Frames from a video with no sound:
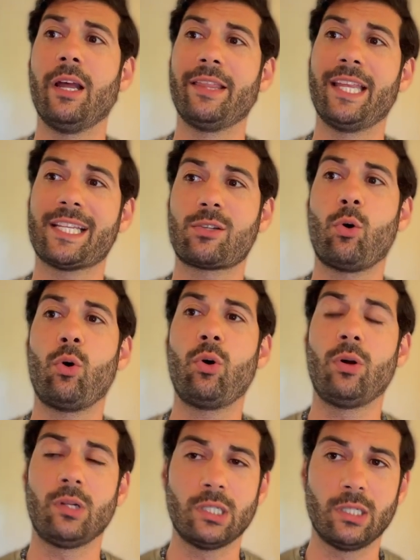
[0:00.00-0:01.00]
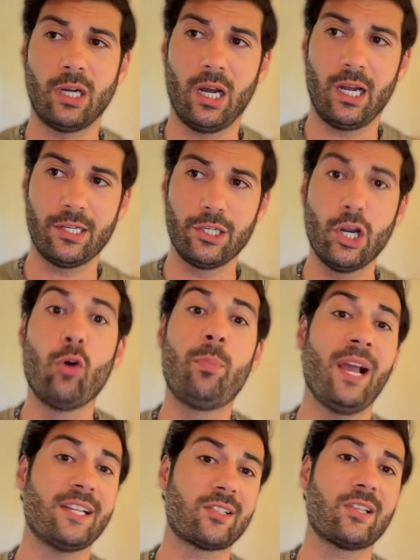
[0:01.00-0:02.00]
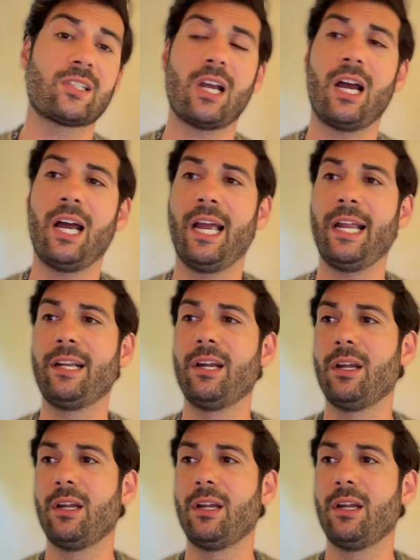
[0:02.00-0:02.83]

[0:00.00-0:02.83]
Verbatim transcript: this whole uh, no pesticide